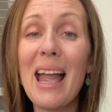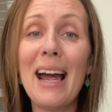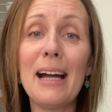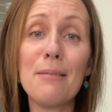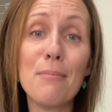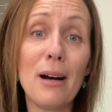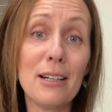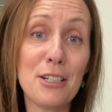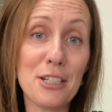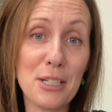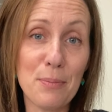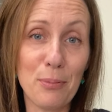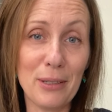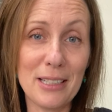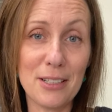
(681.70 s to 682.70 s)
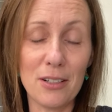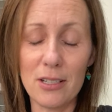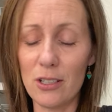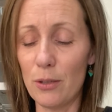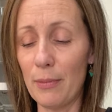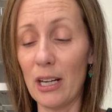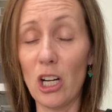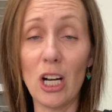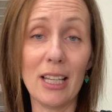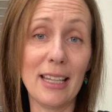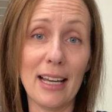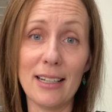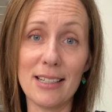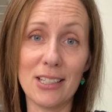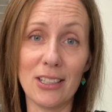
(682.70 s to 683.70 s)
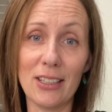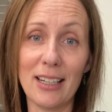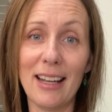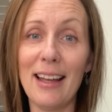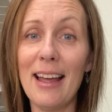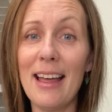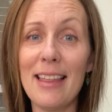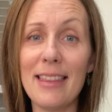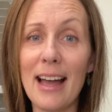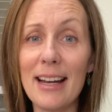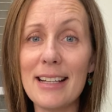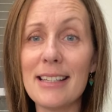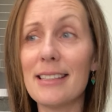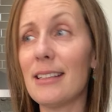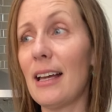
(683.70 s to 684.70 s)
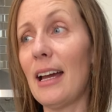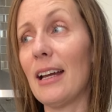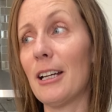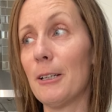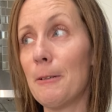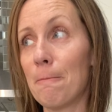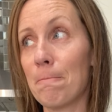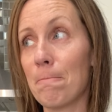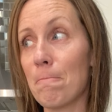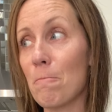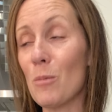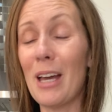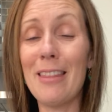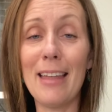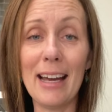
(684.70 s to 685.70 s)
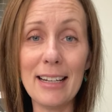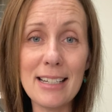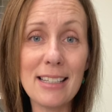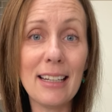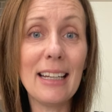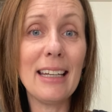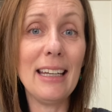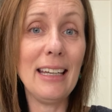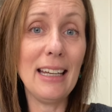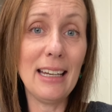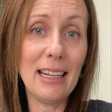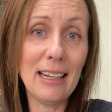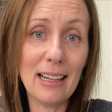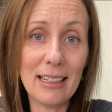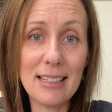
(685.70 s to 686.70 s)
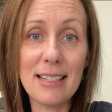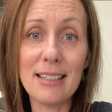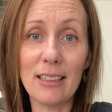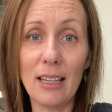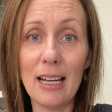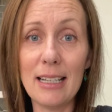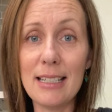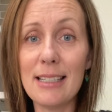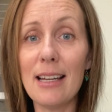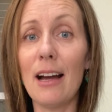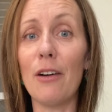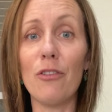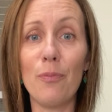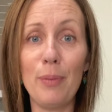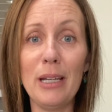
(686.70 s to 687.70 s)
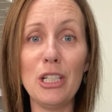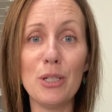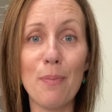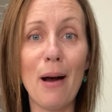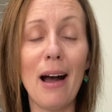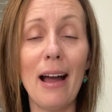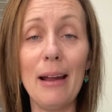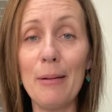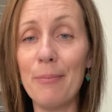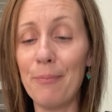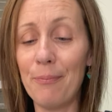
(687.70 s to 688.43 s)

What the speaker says: And matcha spritzers. Oh my God, that is good. That is like eating a slice of peach pie.